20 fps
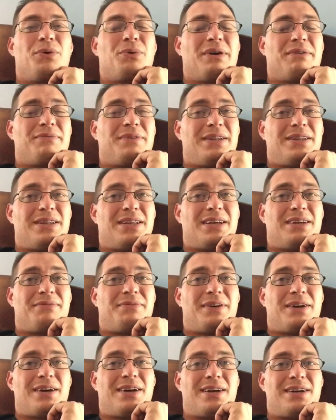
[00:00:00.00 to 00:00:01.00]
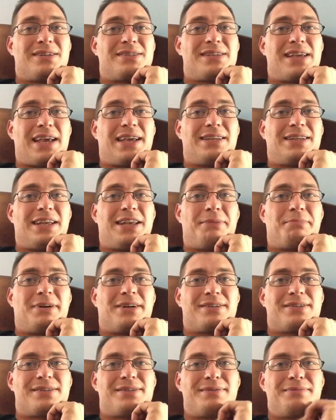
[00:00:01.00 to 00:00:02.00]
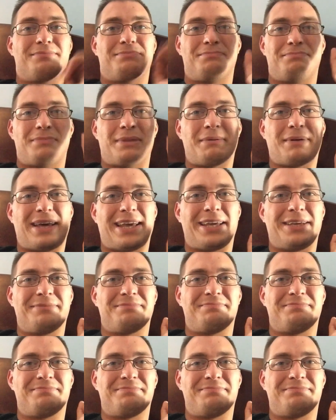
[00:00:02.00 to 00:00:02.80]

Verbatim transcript: you have love, hugs, and ladybugs. Bye-bye.